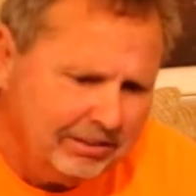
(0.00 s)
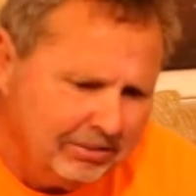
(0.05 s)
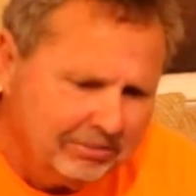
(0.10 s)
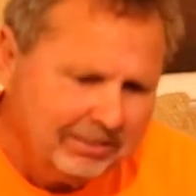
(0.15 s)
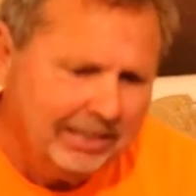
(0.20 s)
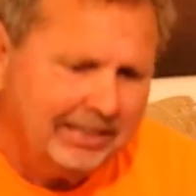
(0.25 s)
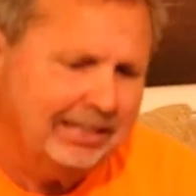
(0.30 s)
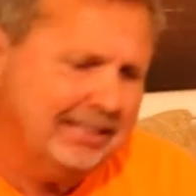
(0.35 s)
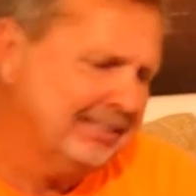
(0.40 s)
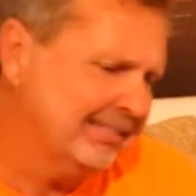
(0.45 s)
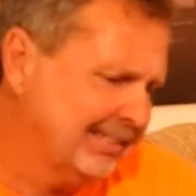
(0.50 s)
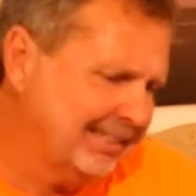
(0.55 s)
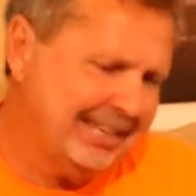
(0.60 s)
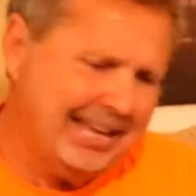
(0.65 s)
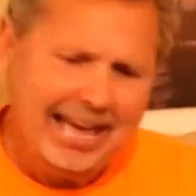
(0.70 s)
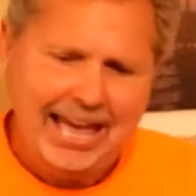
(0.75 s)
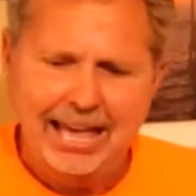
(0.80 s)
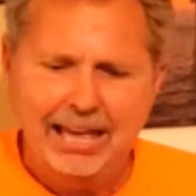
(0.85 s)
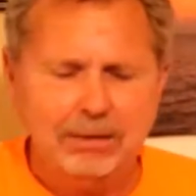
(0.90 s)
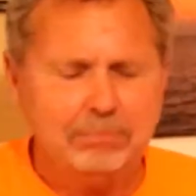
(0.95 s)
you okay? He said,
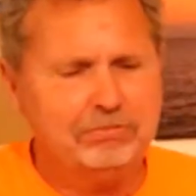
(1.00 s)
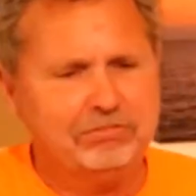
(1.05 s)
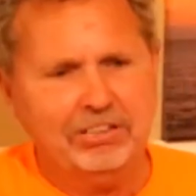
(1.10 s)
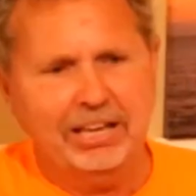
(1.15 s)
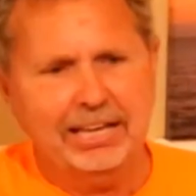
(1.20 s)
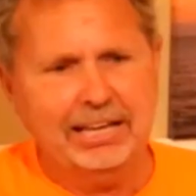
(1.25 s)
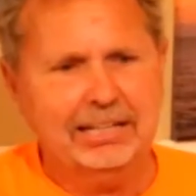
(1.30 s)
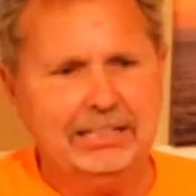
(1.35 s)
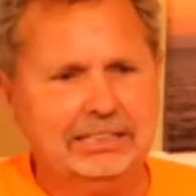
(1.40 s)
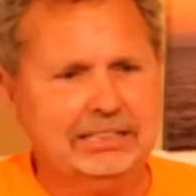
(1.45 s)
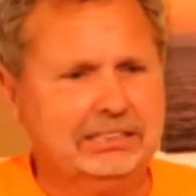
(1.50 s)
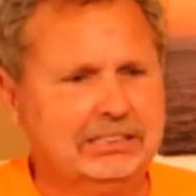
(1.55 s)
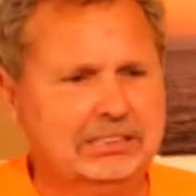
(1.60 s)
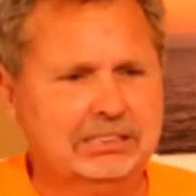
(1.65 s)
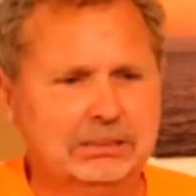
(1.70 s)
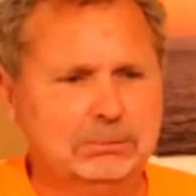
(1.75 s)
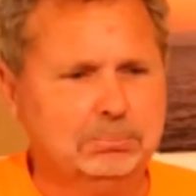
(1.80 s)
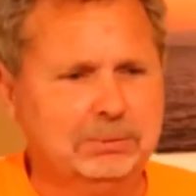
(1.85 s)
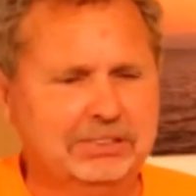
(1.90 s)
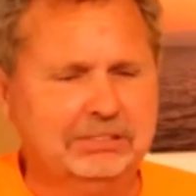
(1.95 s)
yeah, I'm fine. He
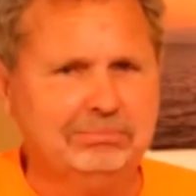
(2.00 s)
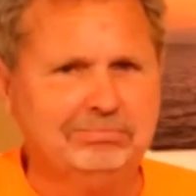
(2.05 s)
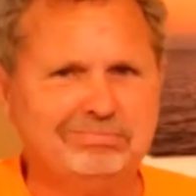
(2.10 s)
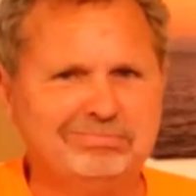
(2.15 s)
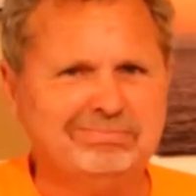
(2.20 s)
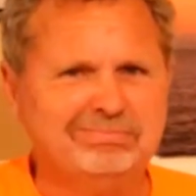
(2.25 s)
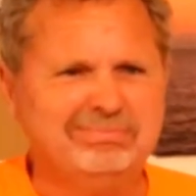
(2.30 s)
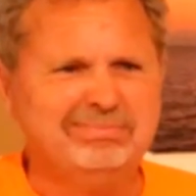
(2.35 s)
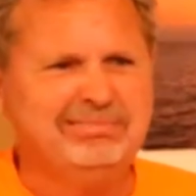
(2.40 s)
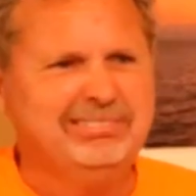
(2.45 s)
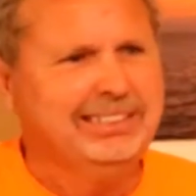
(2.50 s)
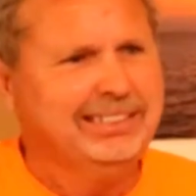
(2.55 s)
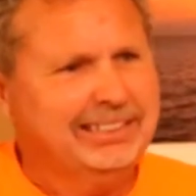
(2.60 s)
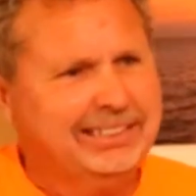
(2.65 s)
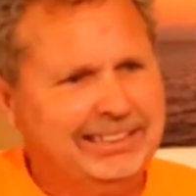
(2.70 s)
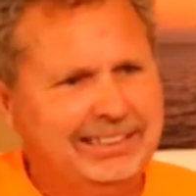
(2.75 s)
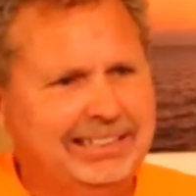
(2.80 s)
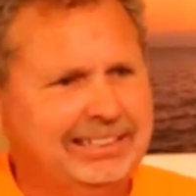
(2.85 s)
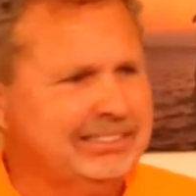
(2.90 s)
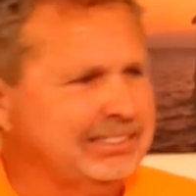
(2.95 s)
says, but
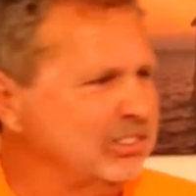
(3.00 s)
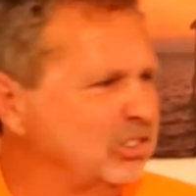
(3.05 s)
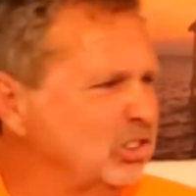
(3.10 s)
let the